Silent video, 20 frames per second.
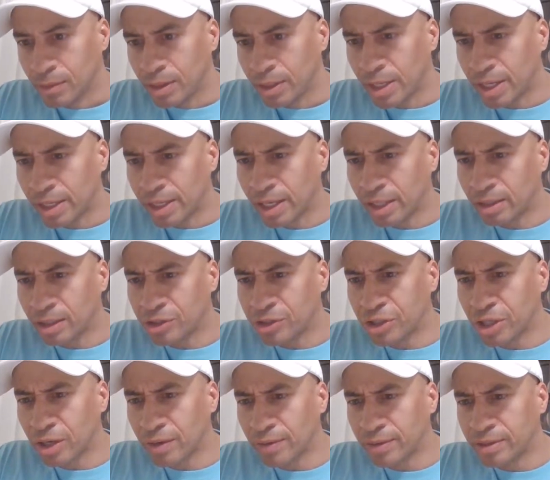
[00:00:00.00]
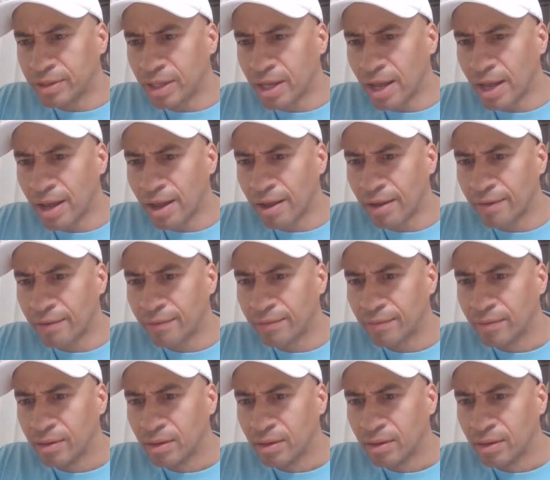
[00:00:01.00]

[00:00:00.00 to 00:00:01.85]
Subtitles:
Yeah, get the Cherry to have.